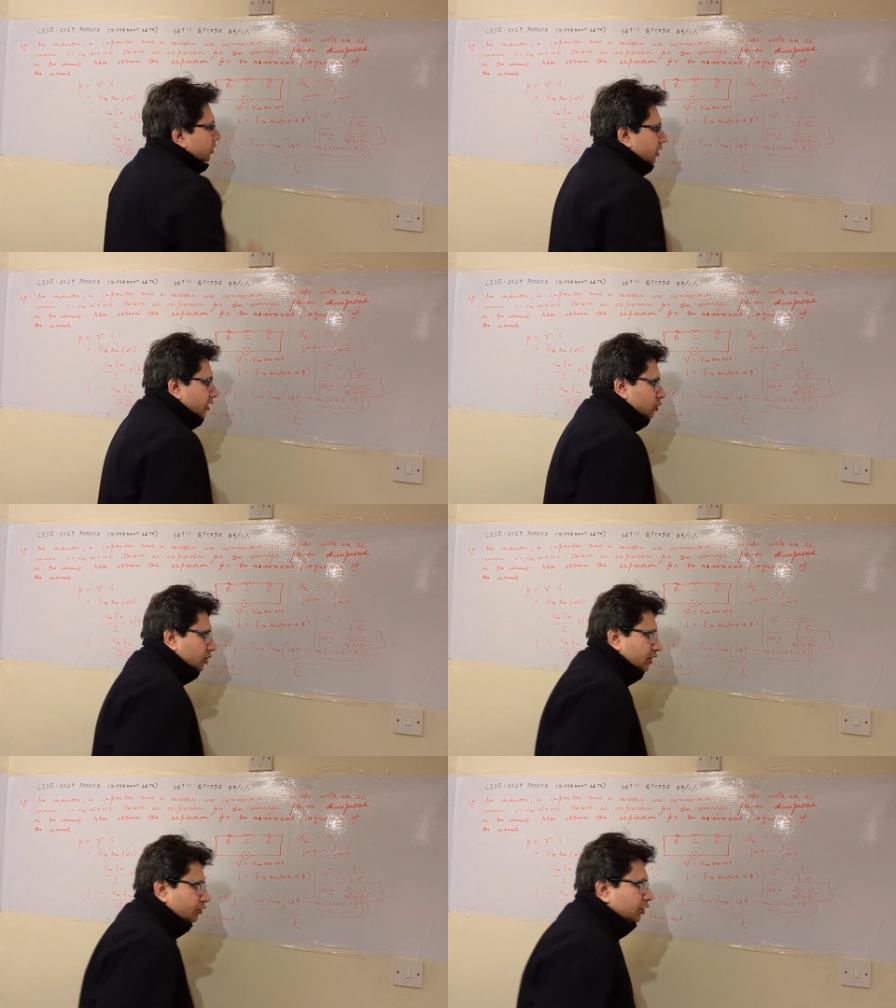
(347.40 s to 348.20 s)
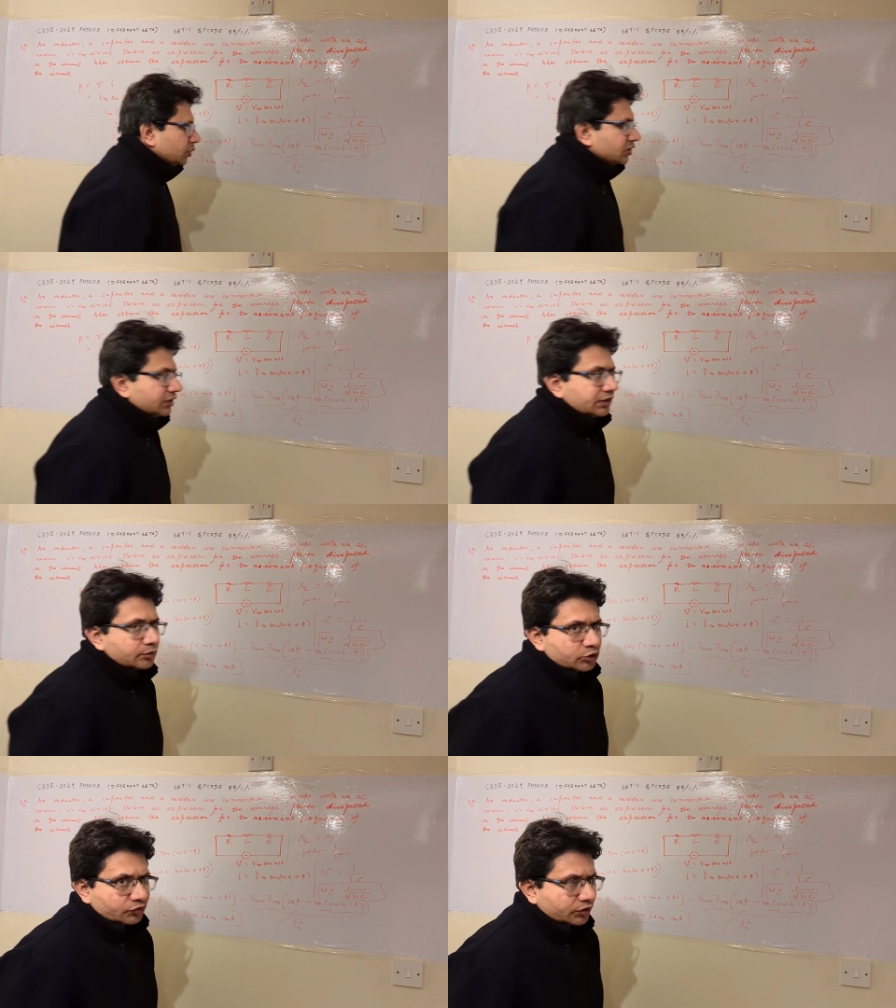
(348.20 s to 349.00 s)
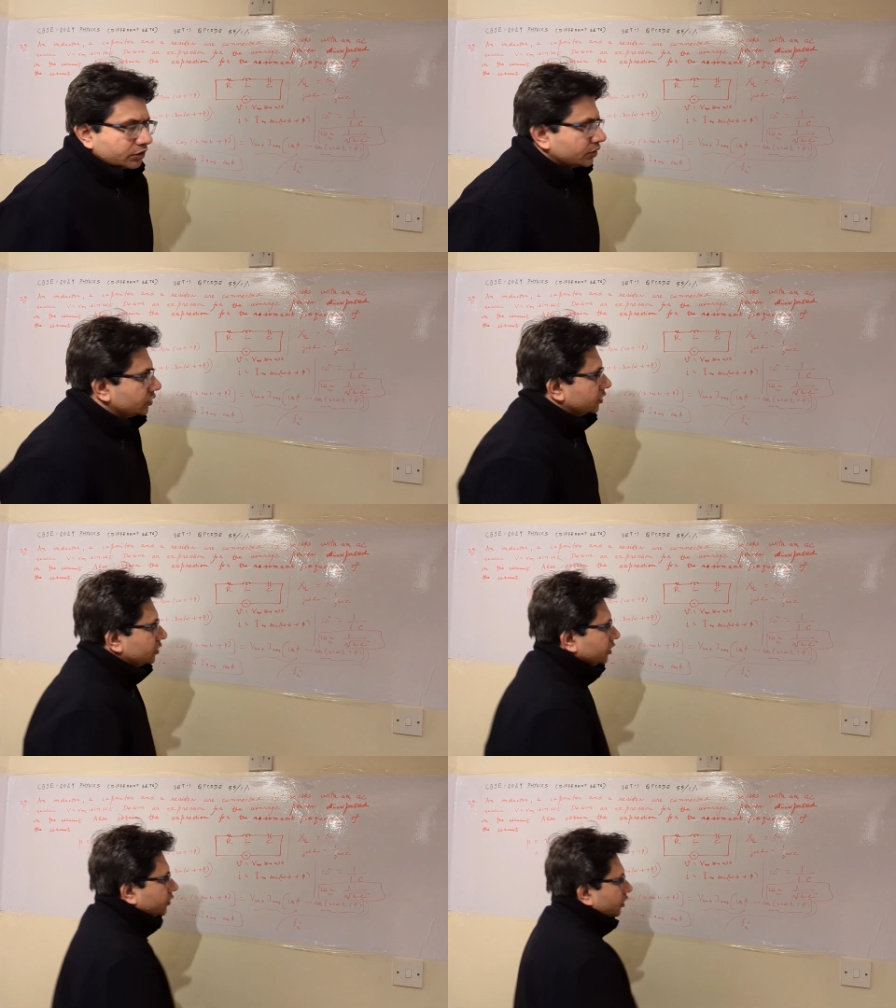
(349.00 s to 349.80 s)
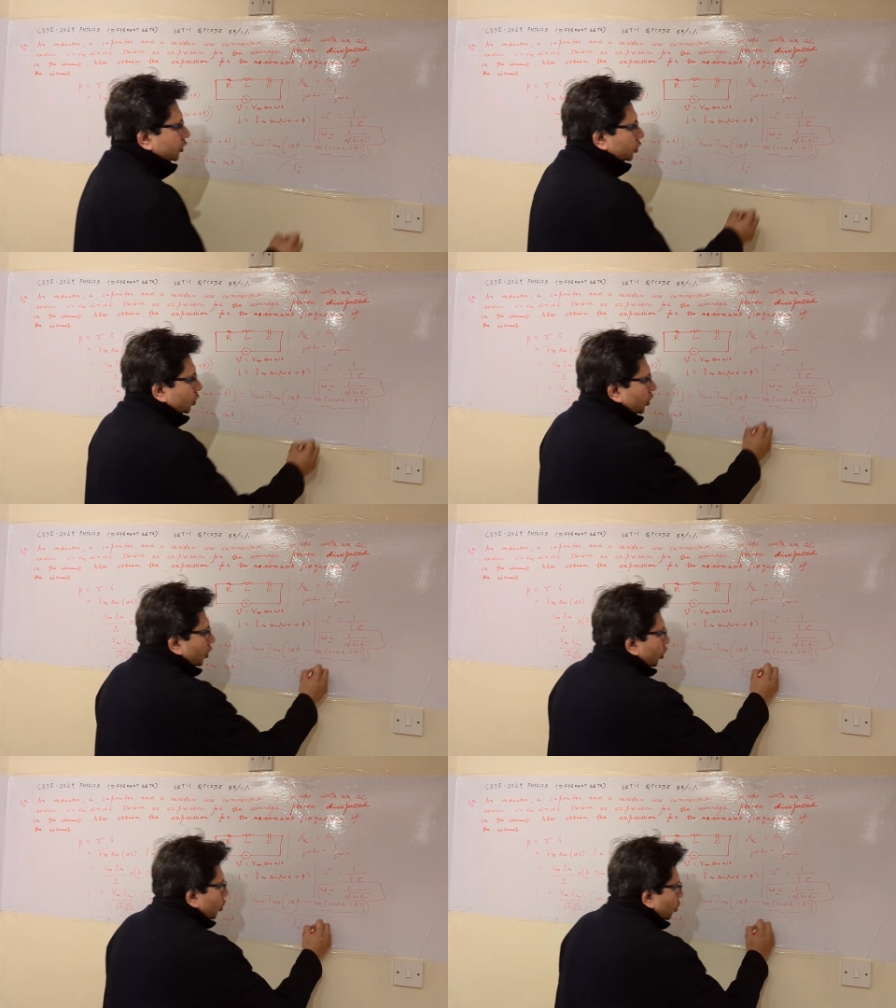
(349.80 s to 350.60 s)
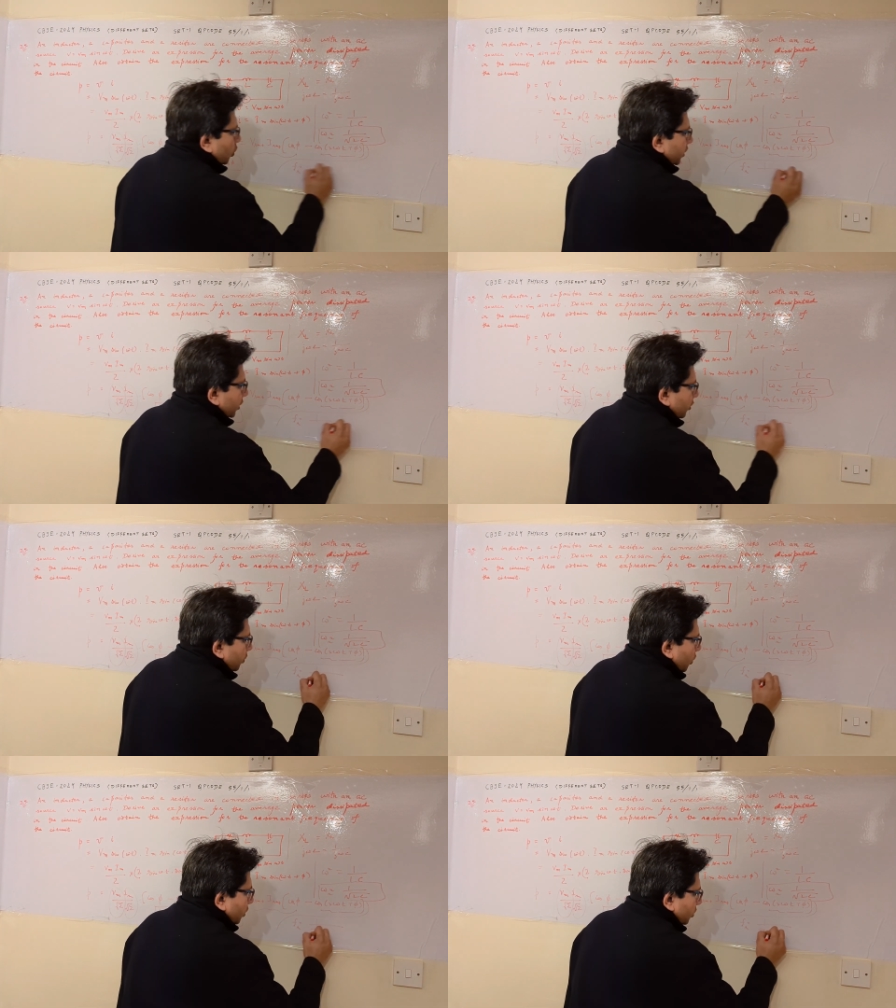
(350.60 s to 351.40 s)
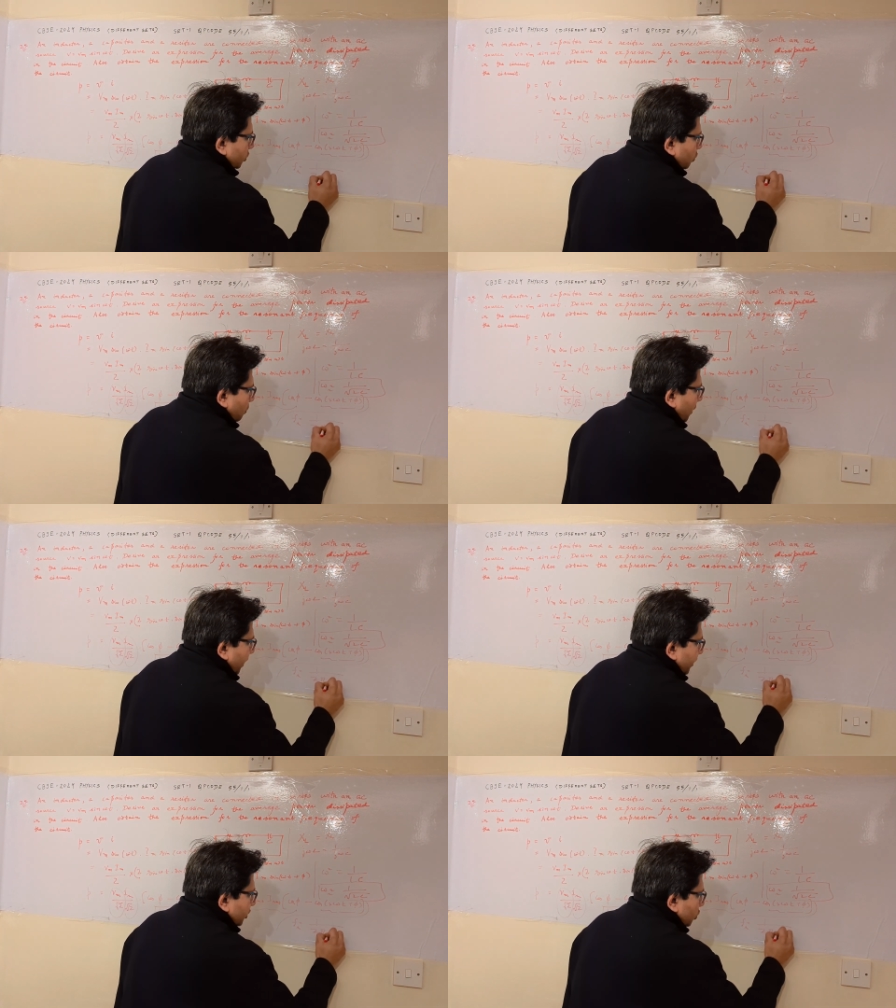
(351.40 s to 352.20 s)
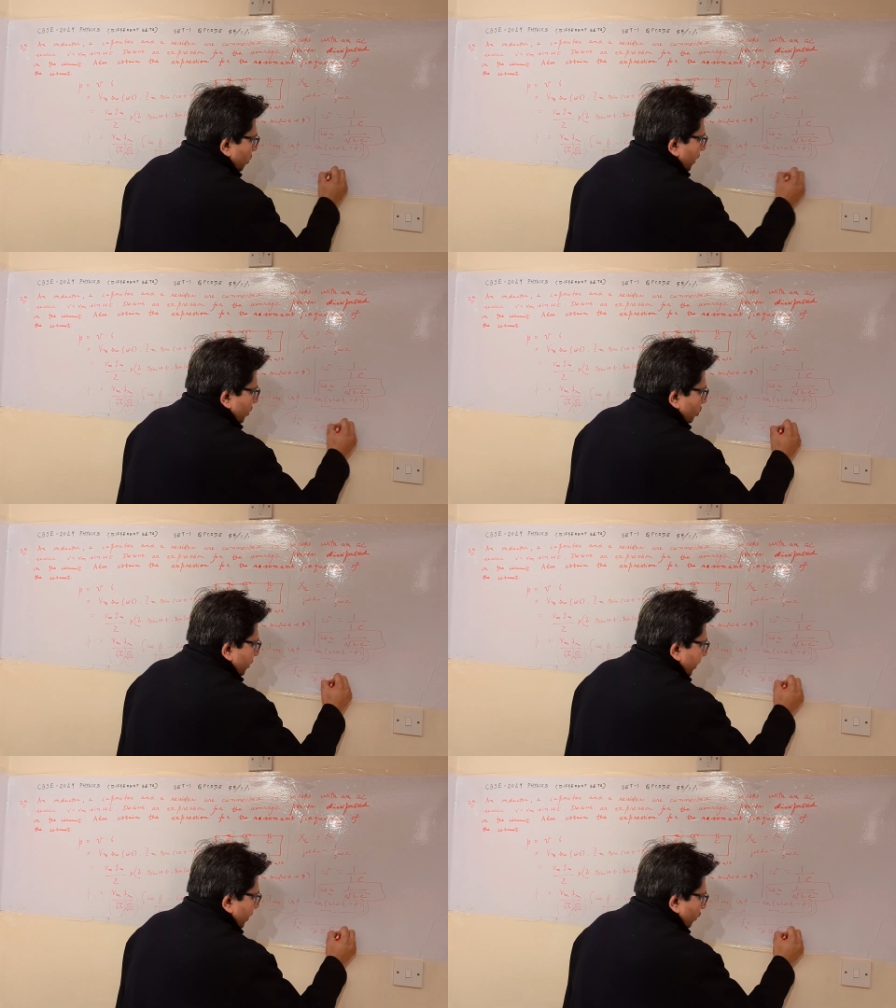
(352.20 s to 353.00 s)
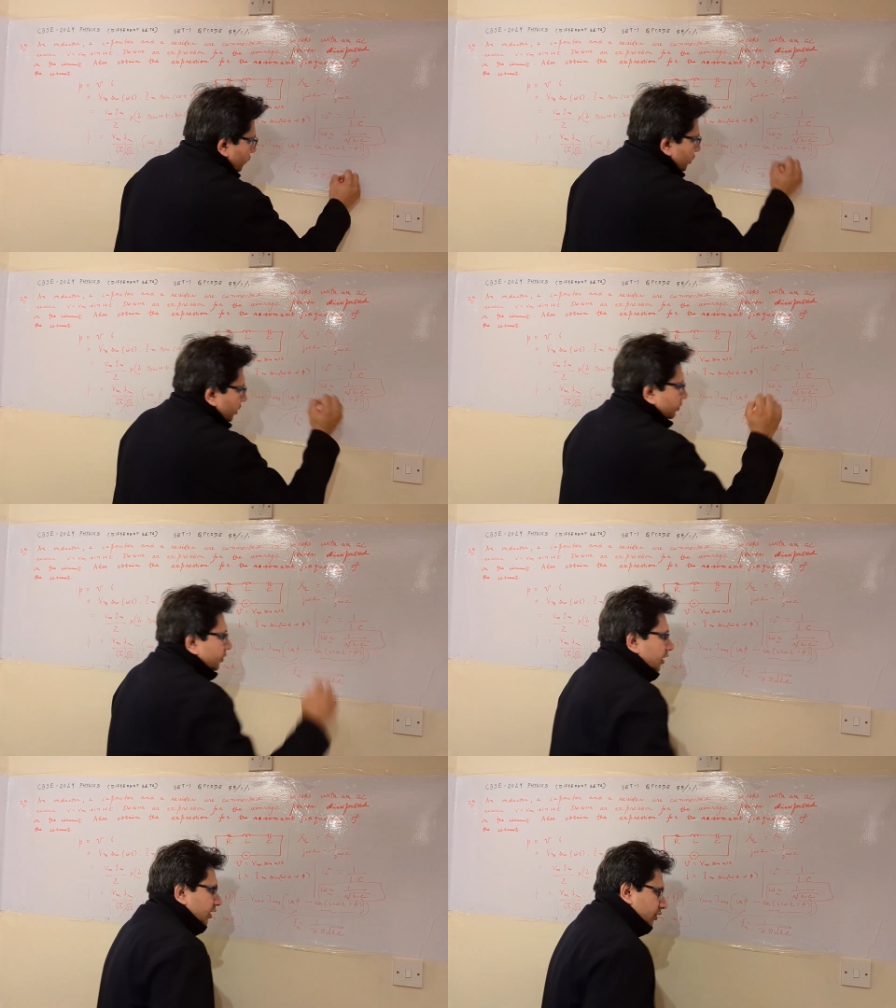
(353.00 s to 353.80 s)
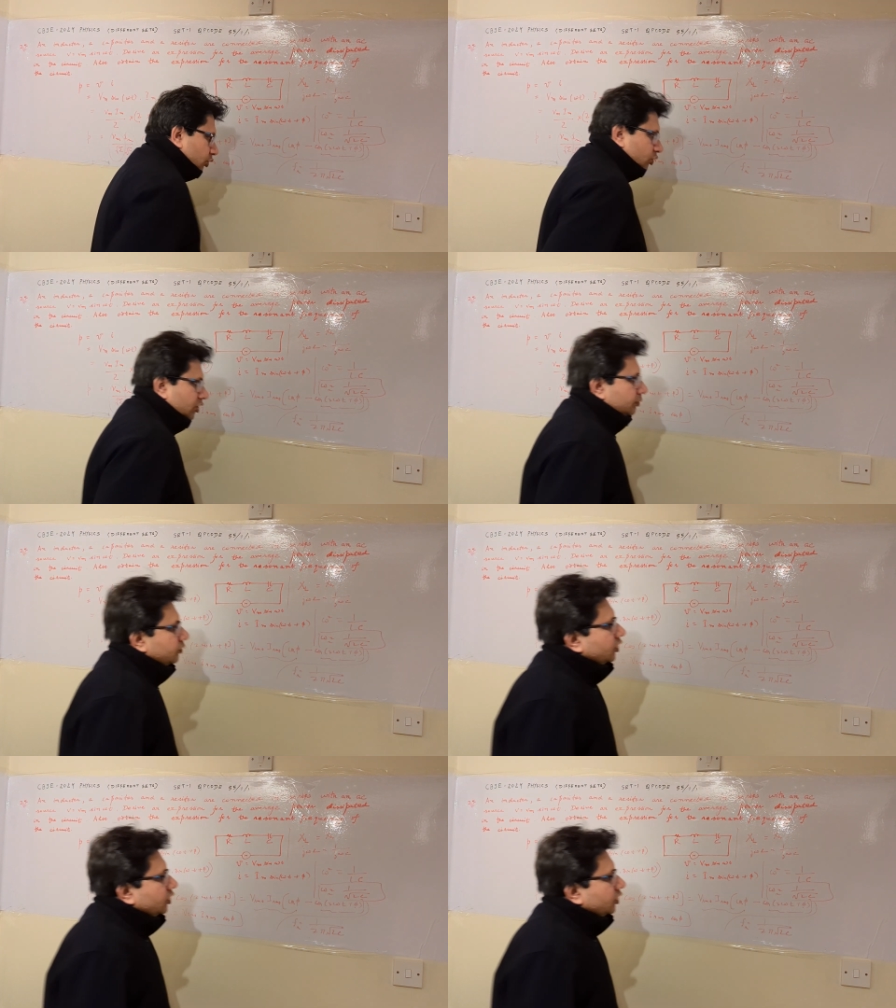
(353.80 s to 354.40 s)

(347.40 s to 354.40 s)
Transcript: The resonant frequency in terms of hertz is equal to 1 upon 2 pi square root L of C, L into C.